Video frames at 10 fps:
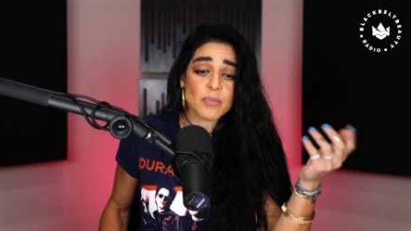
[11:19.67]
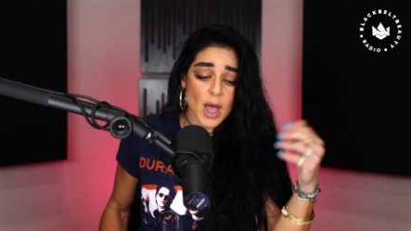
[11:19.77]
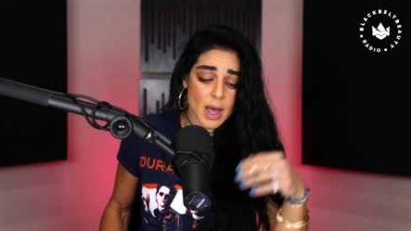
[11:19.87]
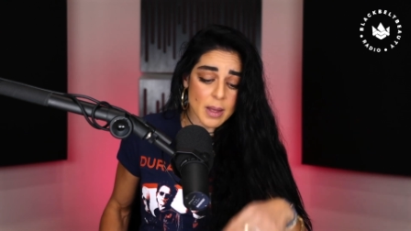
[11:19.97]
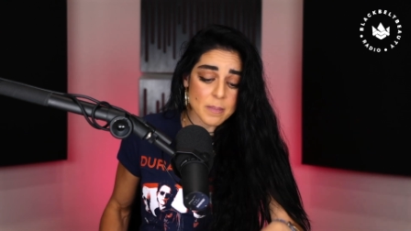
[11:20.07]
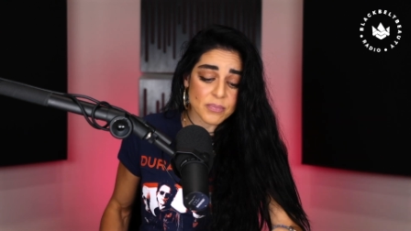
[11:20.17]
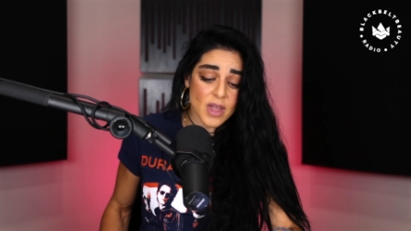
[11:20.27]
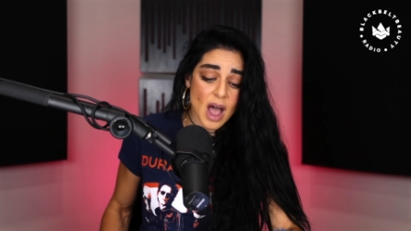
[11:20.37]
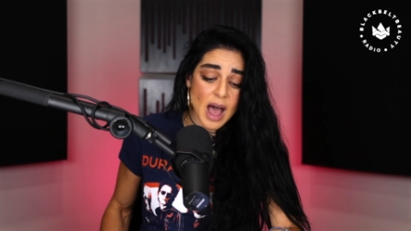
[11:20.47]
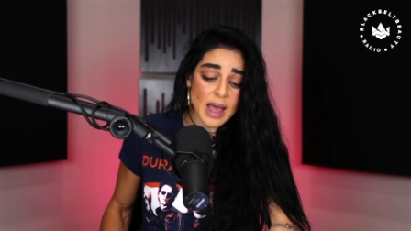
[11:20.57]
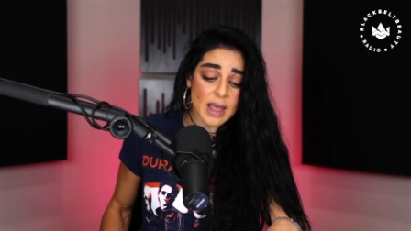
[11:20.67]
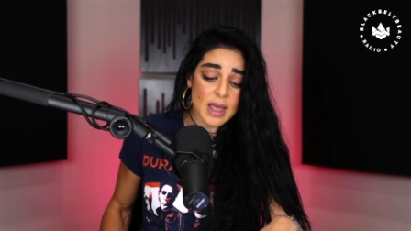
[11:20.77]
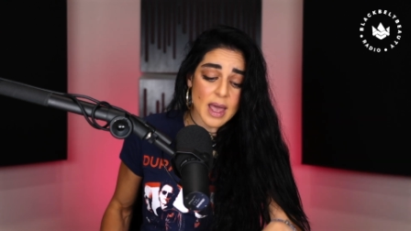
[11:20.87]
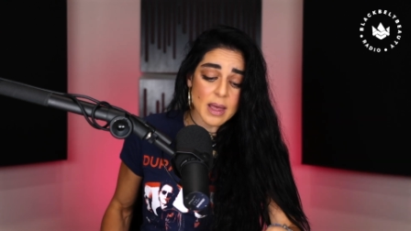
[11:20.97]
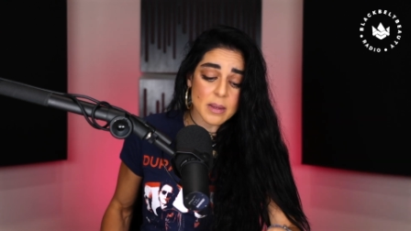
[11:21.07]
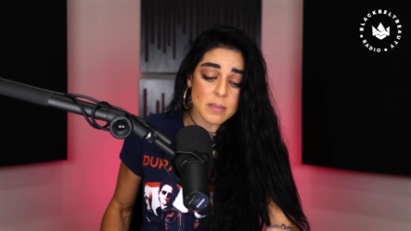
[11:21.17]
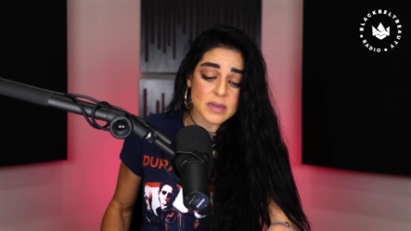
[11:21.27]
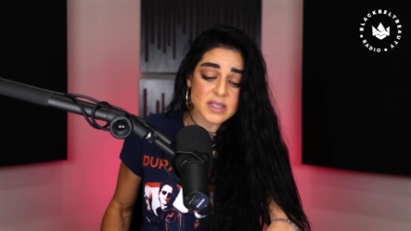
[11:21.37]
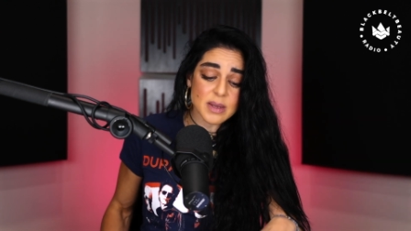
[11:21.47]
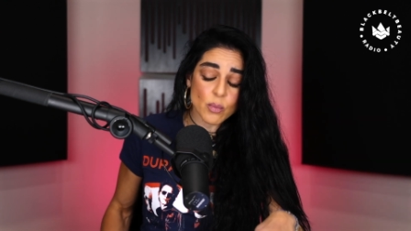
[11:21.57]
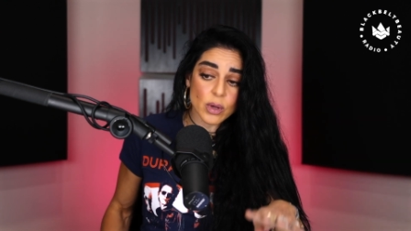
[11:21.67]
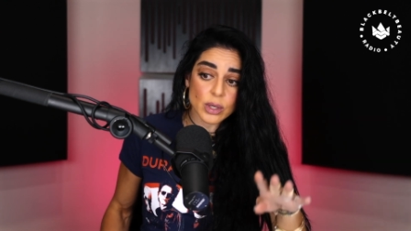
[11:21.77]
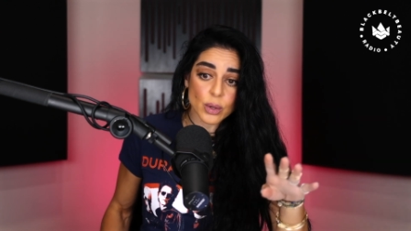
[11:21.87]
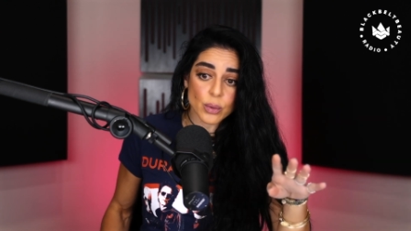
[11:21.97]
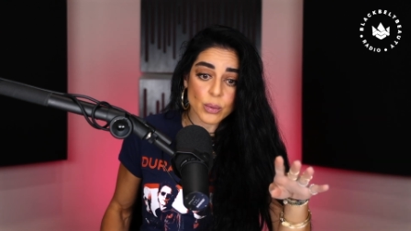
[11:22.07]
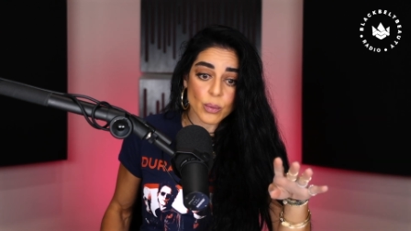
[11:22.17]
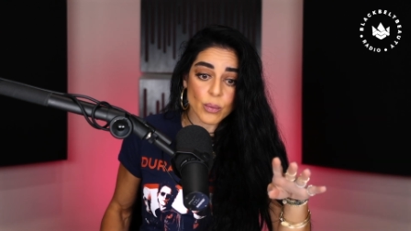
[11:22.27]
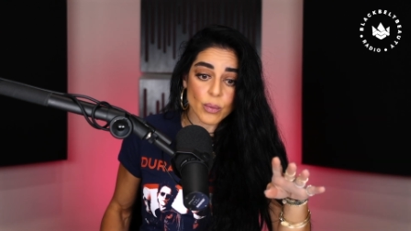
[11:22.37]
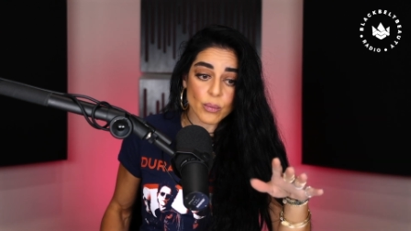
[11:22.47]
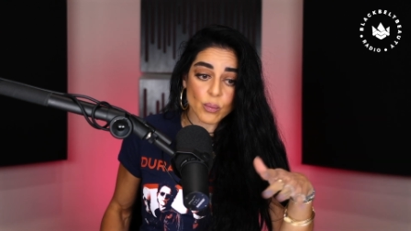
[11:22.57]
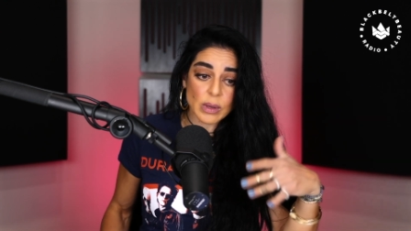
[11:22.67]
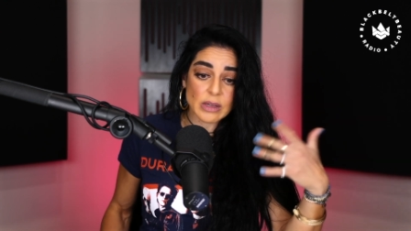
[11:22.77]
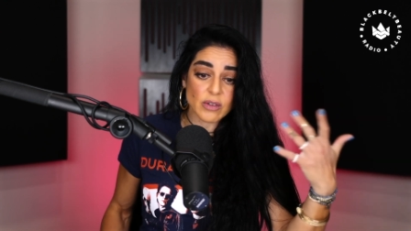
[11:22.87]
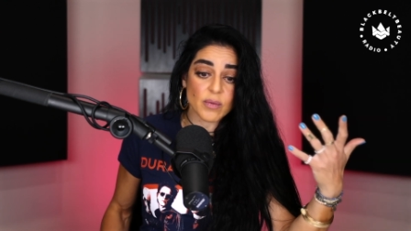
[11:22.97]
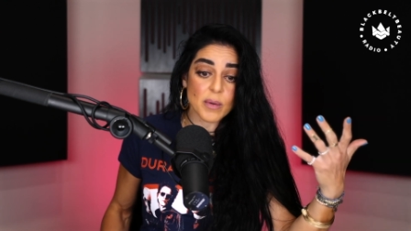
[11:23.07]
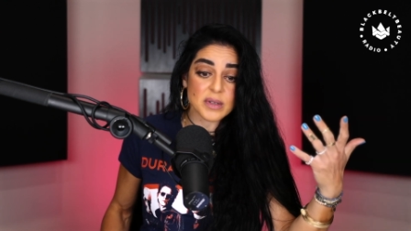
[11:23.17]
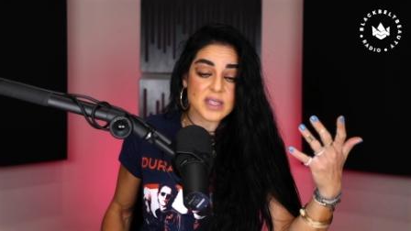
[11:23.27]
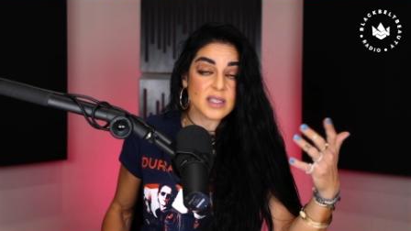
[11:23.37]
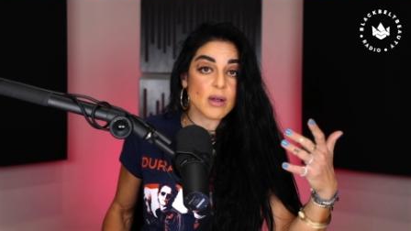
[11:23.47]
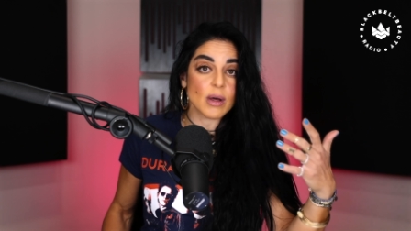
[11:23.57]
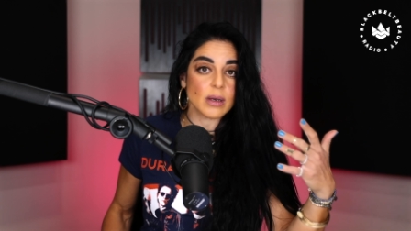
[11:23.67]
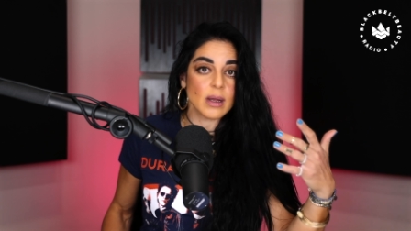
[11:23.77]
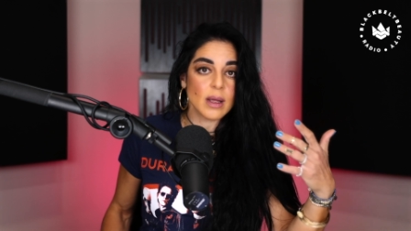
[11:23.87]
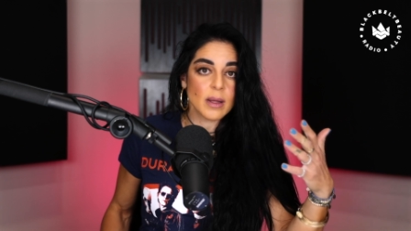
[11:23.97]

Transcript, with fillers: Um, I am someone who really just focuses on